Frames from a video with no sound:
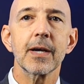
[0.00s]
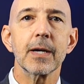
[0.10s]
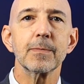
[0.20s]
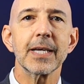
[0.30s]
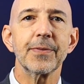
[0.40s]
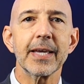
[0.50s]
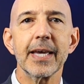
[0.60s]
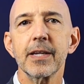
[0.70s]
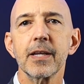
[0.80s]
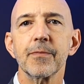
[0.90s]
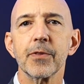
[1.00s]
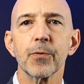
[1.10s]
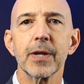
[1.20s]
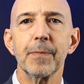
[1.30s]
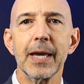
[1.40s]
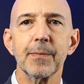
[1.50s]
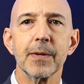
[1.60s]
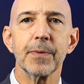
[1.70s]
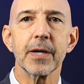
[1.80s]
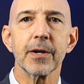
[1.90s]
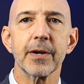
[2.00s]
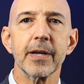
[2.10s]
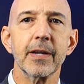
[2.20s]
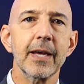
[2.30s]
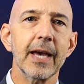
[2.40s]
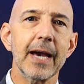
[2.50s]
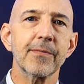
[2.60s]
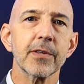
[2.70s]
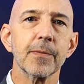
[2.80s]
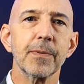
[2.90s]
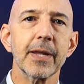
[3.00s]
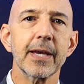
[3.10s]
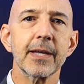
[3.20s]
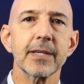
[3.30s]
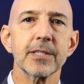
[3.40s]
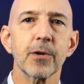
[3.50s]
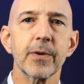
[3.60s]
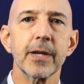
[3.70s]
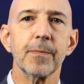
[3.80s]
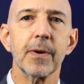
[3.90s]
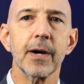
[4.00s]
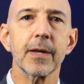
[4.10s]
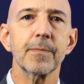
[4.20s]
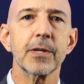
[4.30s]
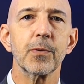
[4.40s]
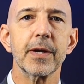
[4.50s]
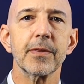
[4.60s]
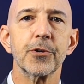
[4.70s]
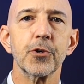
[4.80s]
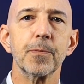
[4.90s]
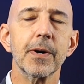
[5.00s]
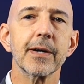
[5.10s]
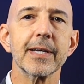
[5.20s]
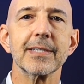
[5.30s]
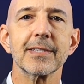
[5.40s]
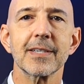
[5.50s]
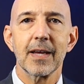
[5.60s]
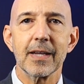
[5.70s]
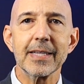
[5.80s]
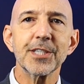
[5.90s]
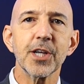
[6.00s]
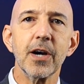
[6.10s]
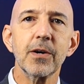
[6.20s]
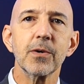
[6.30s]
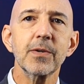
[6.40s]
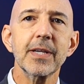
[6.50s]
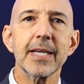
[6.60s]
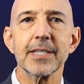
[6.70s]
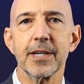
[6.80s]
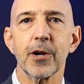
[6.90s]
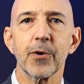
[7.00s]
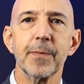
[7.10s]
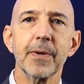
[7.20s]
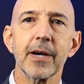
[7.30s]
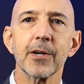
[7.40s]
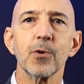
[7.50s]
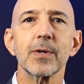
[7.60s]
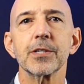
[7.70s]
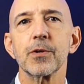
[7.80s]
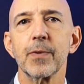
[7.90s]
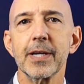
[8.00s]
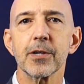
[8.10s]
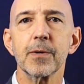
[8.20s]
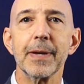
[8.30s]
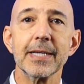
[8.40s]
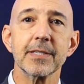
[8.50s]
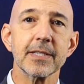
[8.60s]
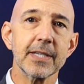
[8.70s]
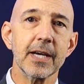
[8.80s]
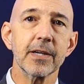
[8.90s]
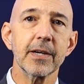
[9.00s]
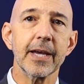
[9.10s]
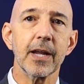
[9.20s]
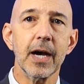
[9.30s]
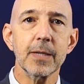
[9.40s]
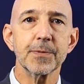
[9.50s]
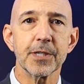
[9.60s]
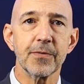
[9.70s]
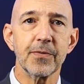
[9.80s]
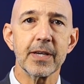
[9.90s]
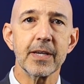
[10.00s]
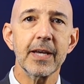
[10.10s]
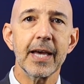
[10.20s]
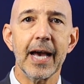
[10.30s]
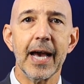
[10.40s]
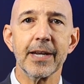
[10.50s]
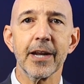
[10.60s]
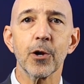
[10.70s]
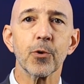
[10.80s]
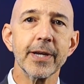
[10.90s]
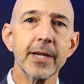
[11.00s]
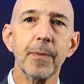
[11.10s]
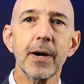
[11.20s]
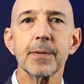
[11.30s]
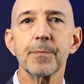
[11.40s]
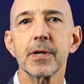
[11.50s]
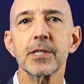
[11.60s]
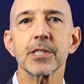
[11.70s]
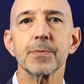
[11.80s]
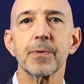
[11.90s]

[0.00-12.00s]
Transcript: comes at the end of the repayment period after the plan is agreed upon between the two parties. Lease to own is an agreement under which the renter pays the seller an option fee and an agreed upon purchase